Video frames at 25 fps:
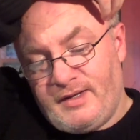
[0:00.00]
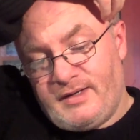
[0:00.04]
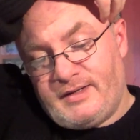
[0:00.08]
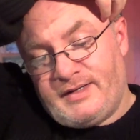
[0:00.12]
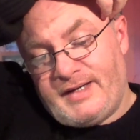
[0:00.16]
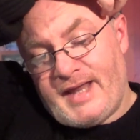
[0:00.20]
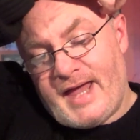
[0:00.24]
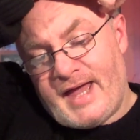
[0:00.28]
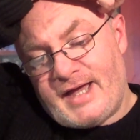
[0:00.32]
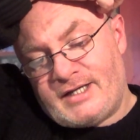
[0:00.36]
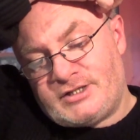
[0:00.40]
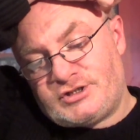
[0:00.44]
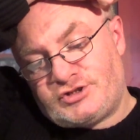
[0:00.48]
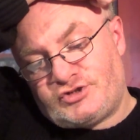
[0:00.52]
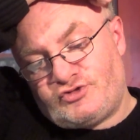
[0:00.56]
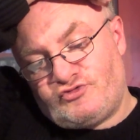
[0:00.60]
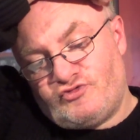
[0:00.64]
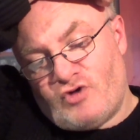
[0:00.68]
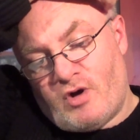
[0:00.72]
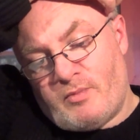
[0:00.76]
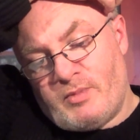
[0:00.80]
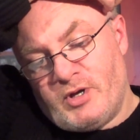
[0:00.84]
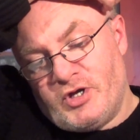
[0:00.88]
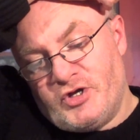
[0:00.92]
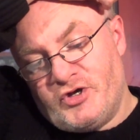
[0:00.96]
Next,
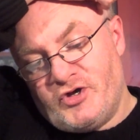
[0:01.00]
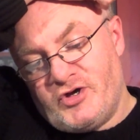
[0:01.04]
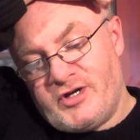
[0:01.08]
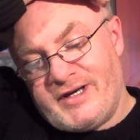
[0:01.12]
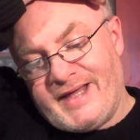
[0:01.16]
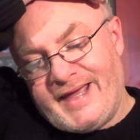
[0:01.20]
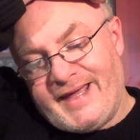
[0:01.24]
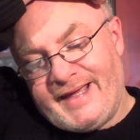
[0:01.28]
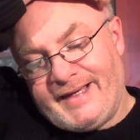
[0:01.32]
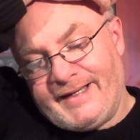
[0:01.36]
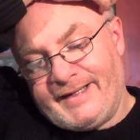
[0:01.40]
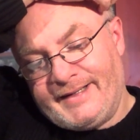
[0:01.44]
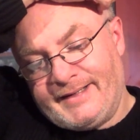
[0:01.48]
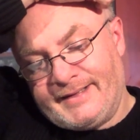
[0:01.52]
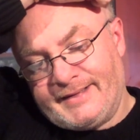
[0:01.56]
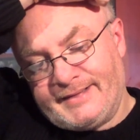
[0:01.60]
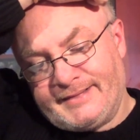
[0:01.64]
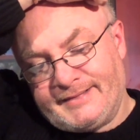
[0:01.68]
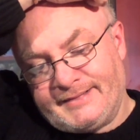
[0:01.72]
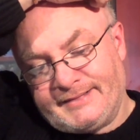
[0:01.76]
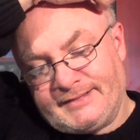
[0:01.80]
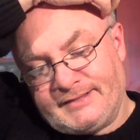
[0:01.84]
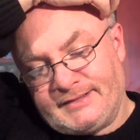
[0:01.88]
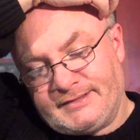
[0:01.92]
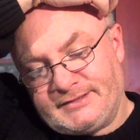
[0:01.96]
Rob Herding
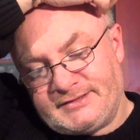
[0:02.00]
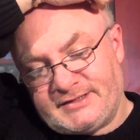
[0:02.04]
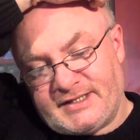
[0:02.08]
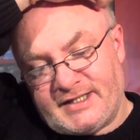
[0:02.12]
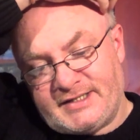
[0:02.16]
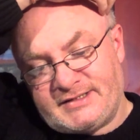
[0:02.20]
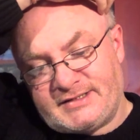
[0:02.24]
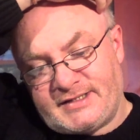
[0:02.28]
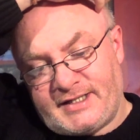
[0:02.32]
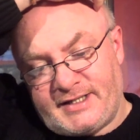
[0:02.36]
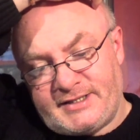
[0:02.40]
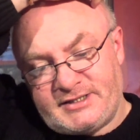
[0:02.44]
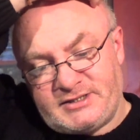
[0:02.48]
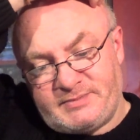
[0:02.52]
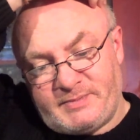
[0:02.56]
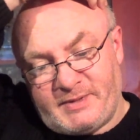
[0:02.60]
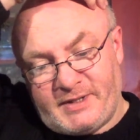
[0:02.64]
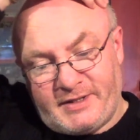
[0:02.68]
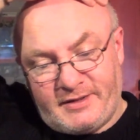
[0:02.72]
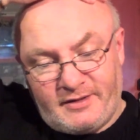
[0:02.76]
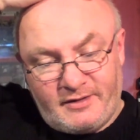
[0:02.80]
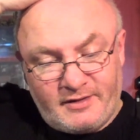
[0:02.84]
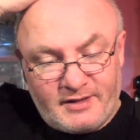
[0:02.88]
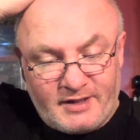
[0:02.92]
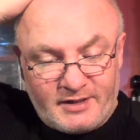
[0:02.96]
says, "Hi
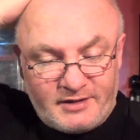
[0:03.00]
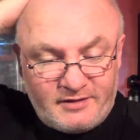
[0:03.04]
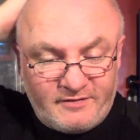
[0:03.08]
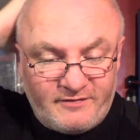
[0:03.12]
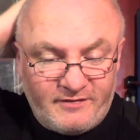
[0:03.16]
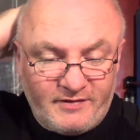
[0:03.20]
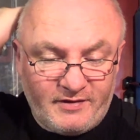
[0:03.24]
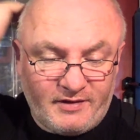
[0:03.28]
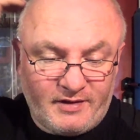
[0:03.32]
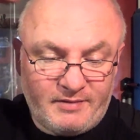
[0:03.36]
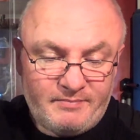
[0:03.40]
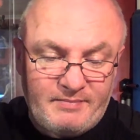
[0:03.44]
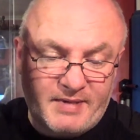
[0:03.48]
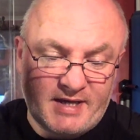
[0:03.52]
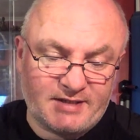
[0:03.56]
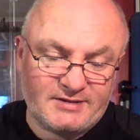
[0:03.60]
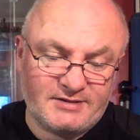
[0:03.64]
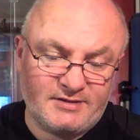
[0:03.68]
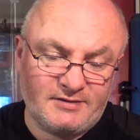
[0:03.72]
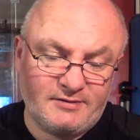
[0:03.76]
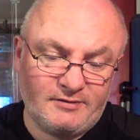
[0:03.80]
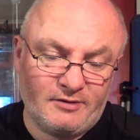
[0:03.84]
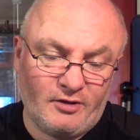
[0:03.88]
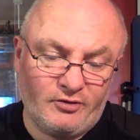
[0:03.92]
Spider, glad you're feeling better.